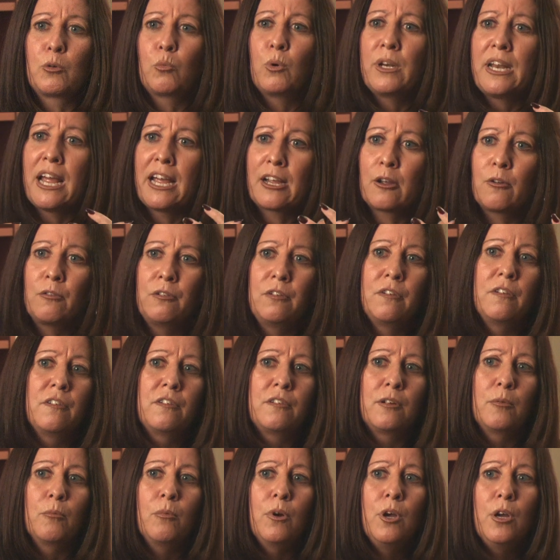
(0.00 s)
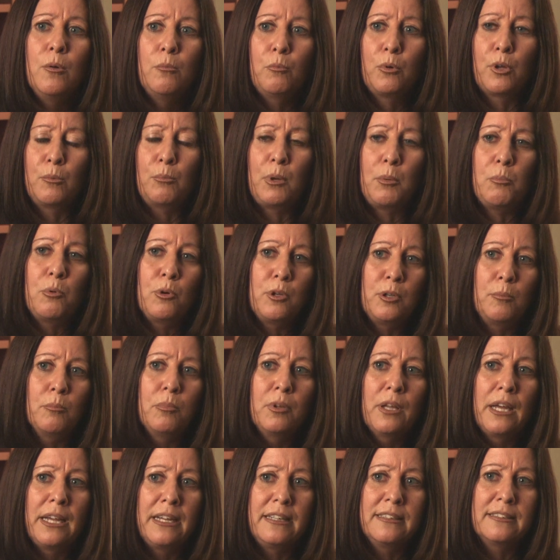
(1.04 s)
What ecosystem could be put in
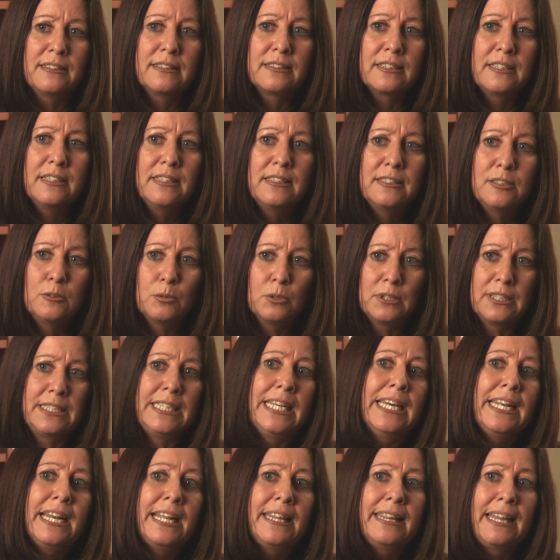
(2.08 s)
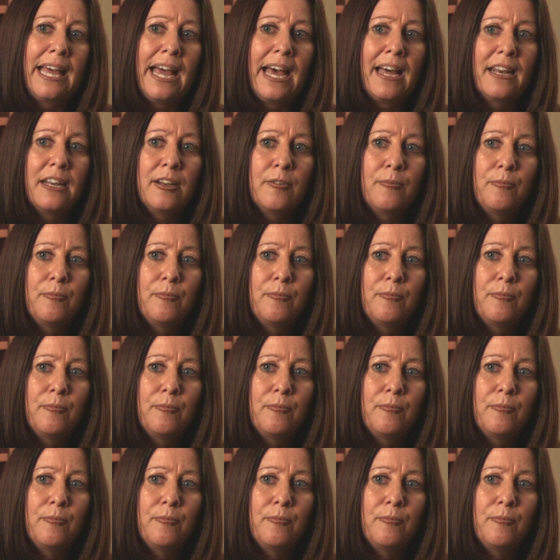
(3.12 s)
place to really get at that?